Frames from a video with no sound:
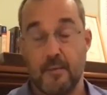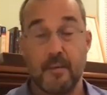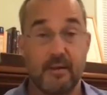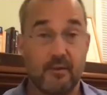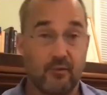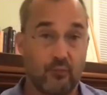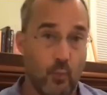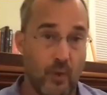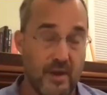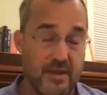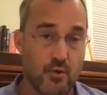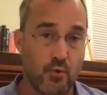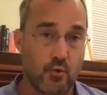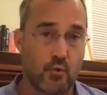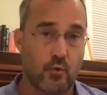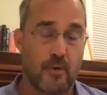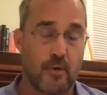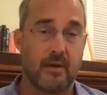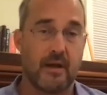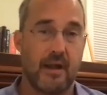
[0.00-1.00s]
Because when you
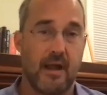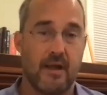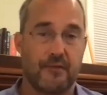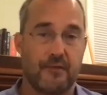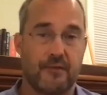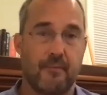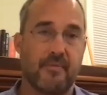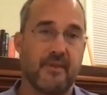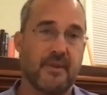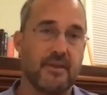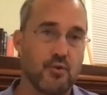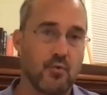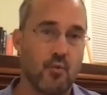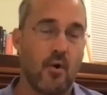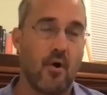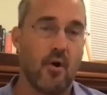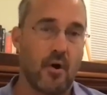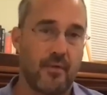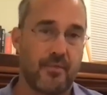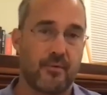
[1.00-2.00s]
criminalize something, you
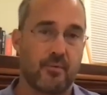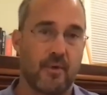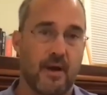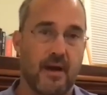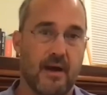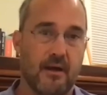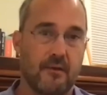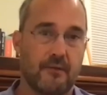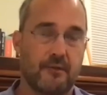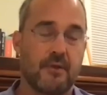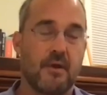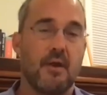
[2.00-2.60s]
authorize